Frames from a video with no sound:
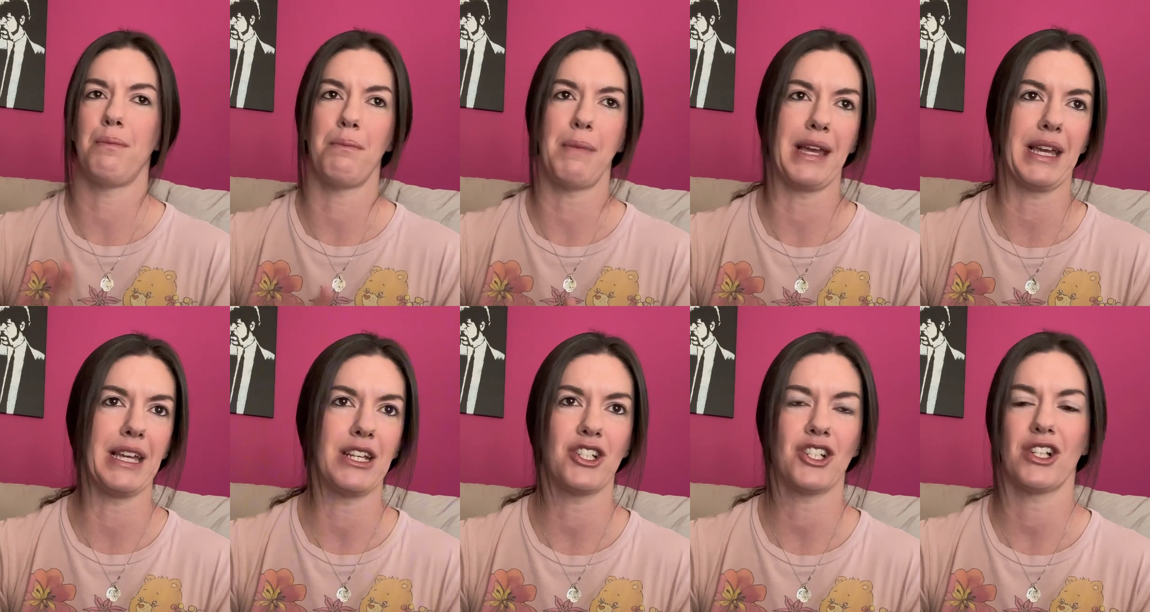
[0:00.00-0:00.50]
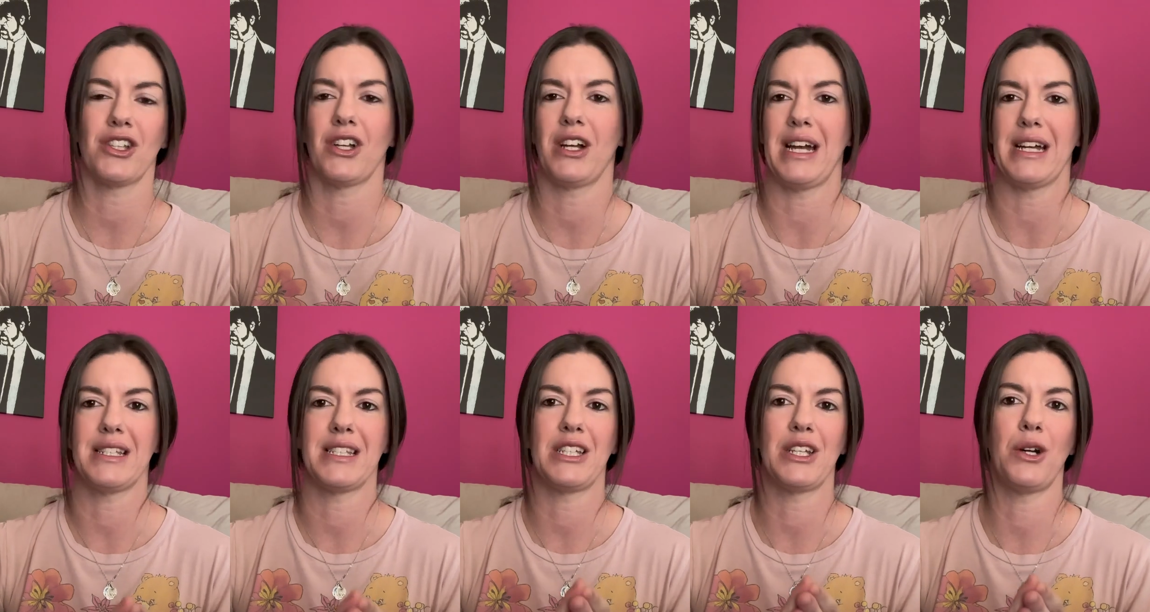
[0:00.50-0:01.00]
making sure they're
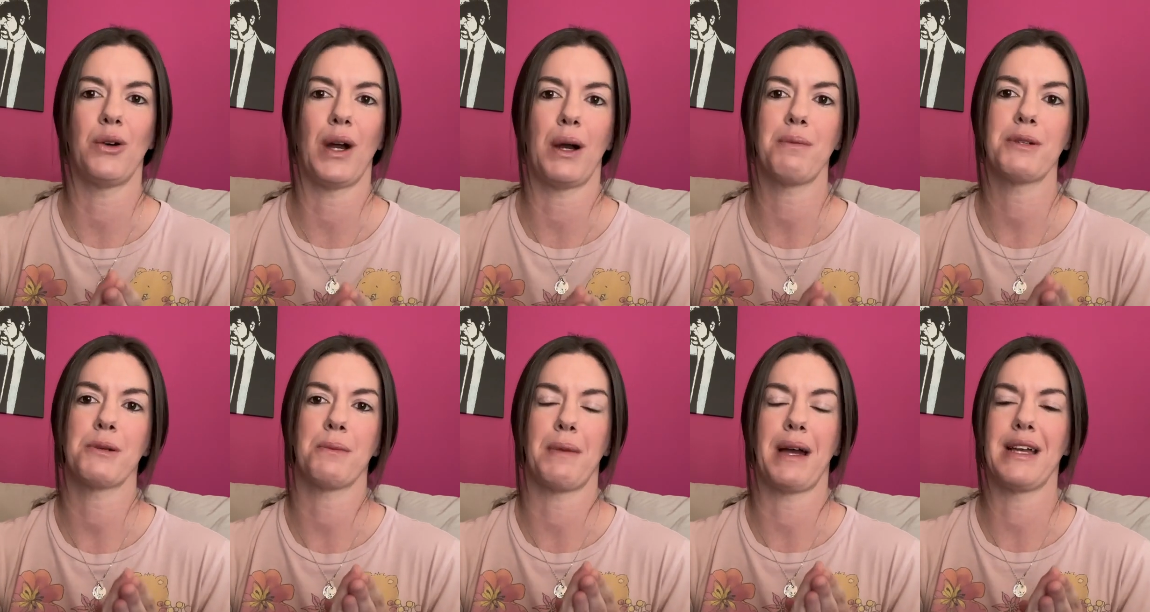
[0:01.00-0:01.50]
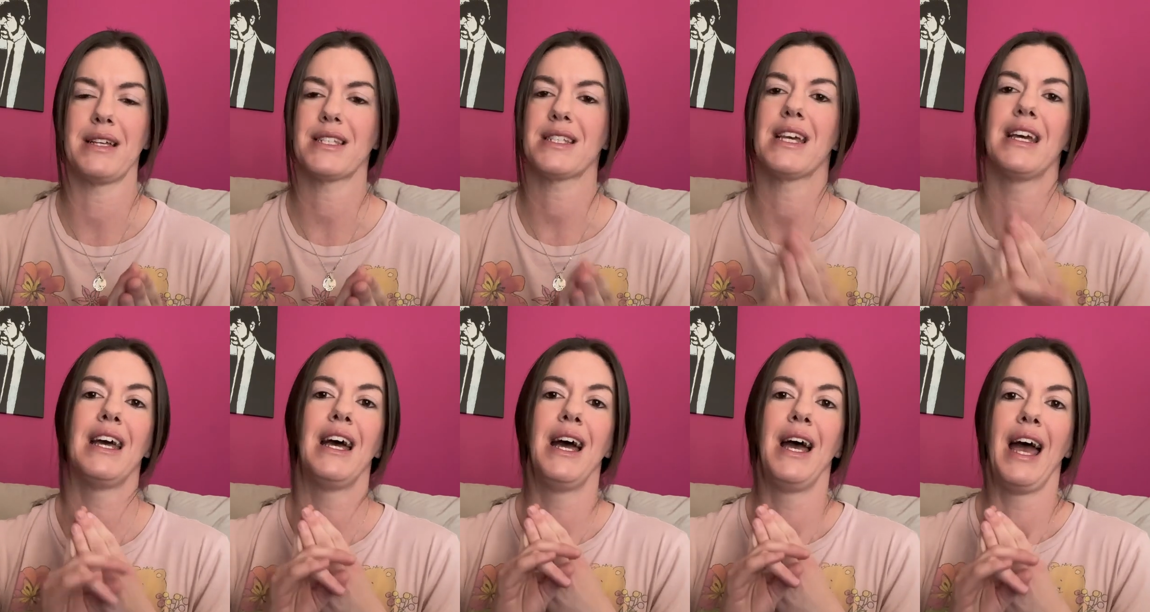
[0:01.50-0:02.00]
SEO optimized.
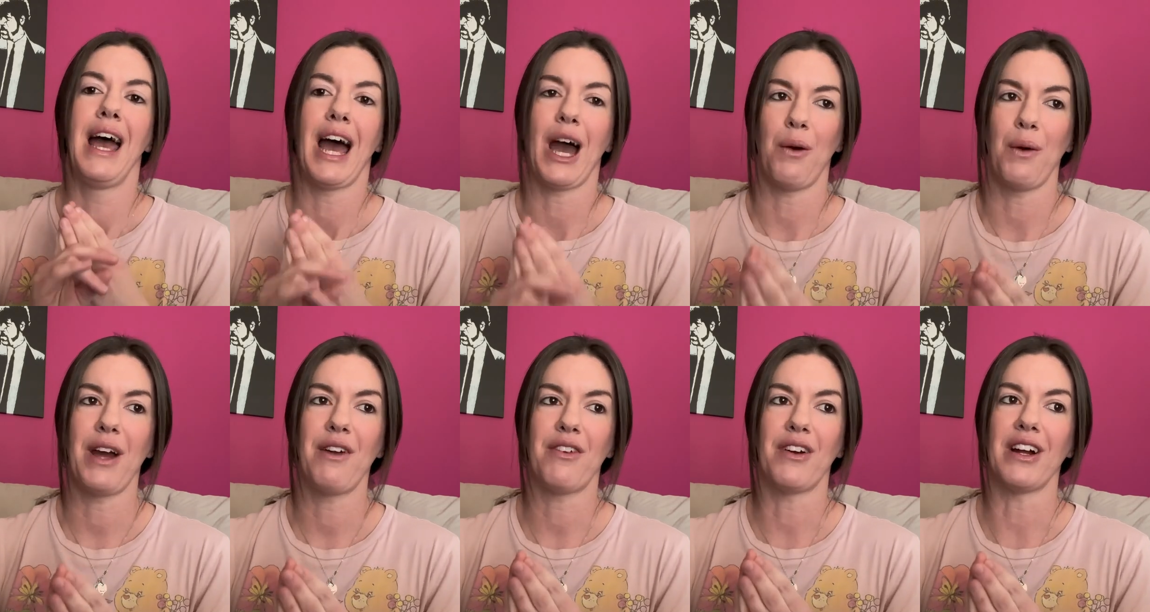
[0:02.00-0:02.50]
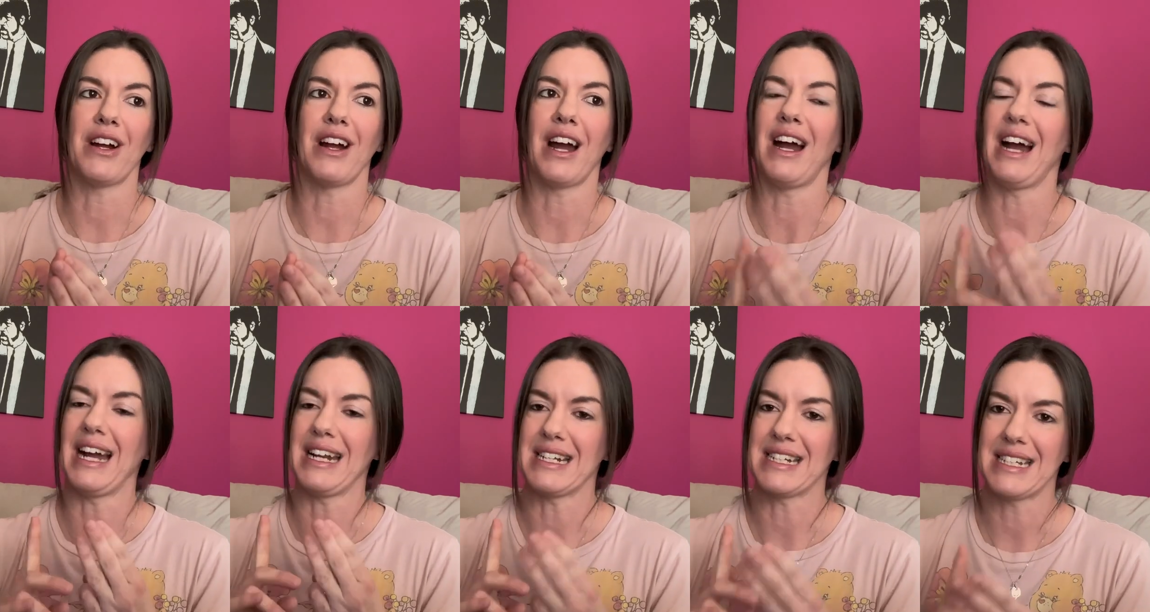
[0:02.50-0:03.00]
However,
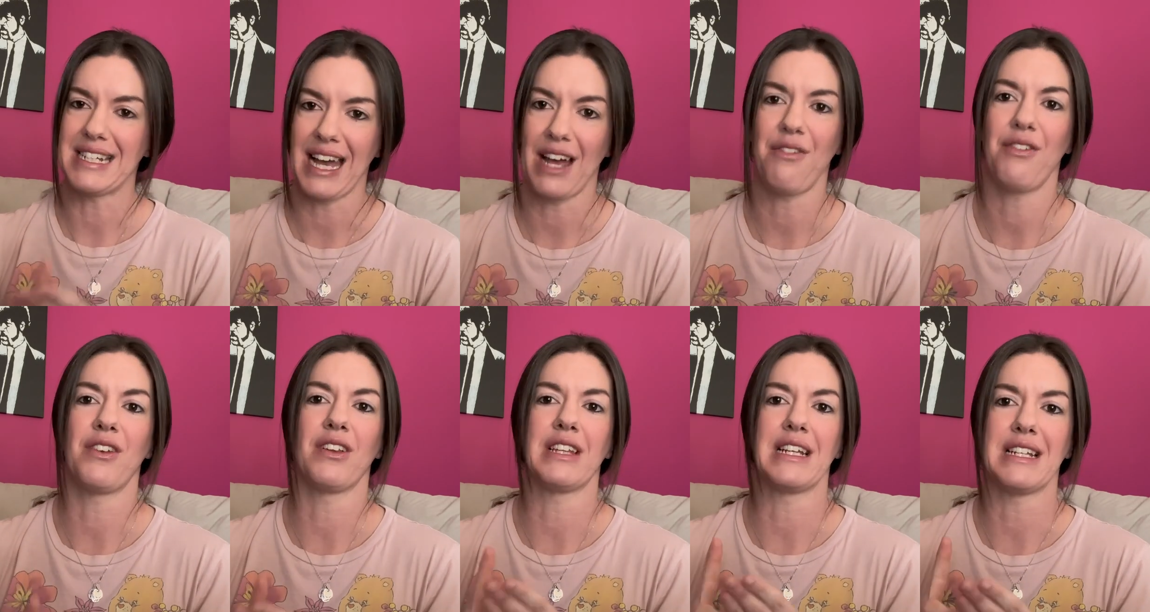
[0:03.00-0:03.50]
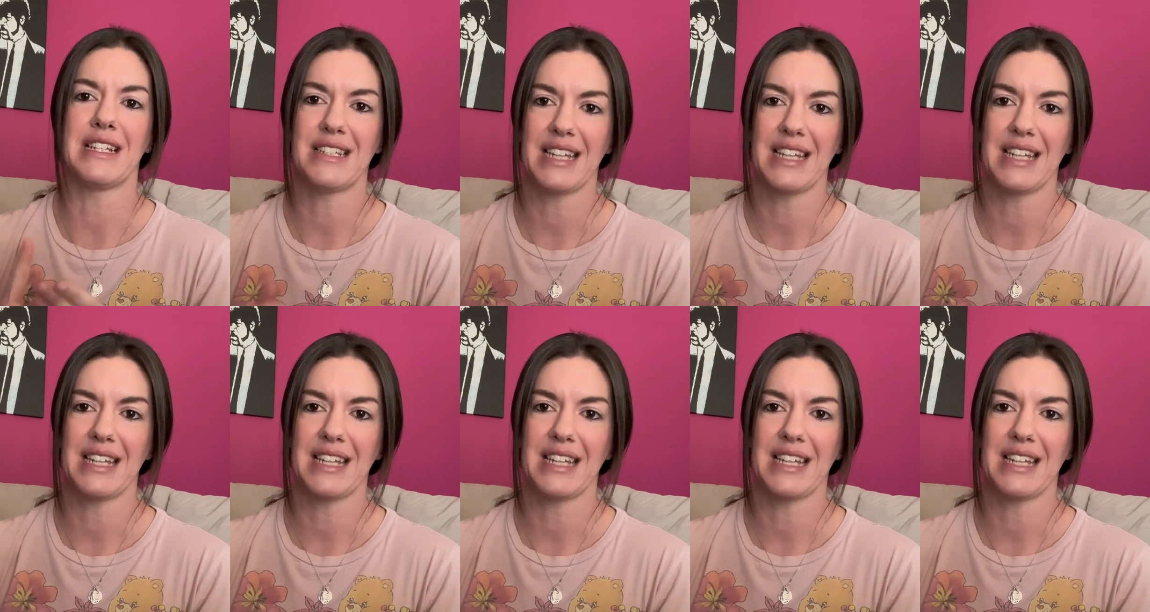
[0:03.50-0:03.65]
I definitely